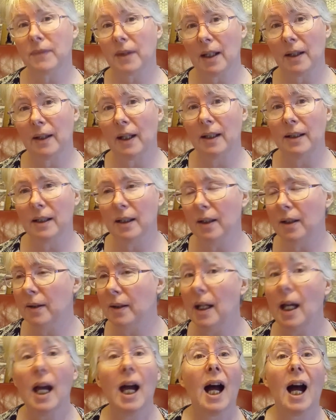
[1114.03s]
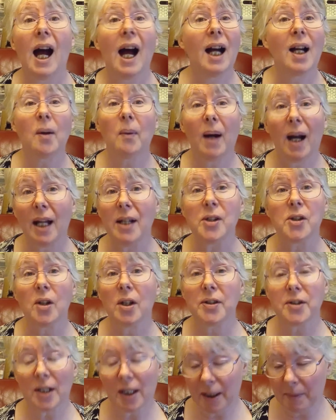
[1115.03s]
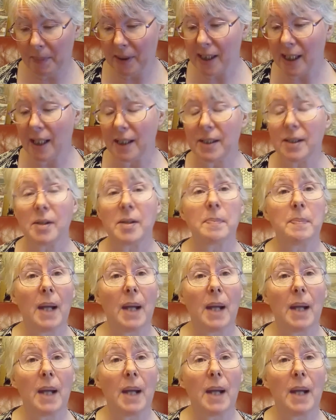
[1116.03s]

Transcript: There you go. I quite enjoy jacket potatoes.